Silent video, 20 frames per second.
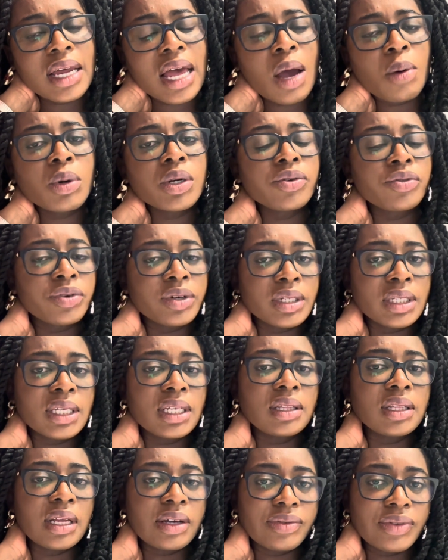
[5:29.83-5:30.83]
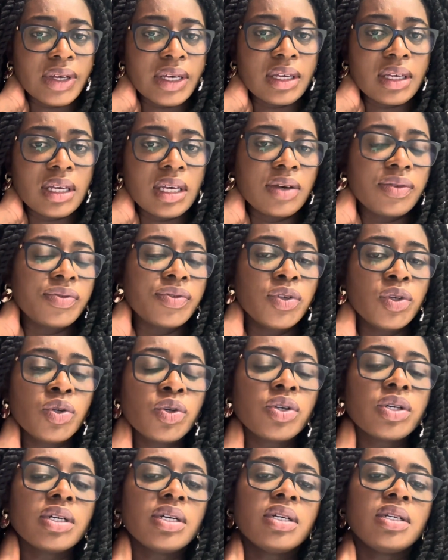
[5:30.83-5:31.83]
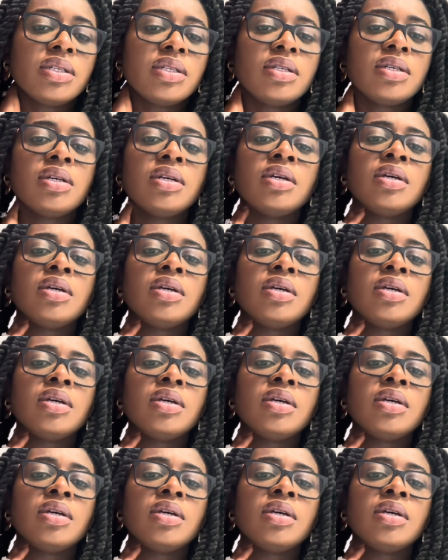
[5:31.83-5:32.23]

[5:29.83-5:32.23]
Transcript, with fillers: i would really love it if you could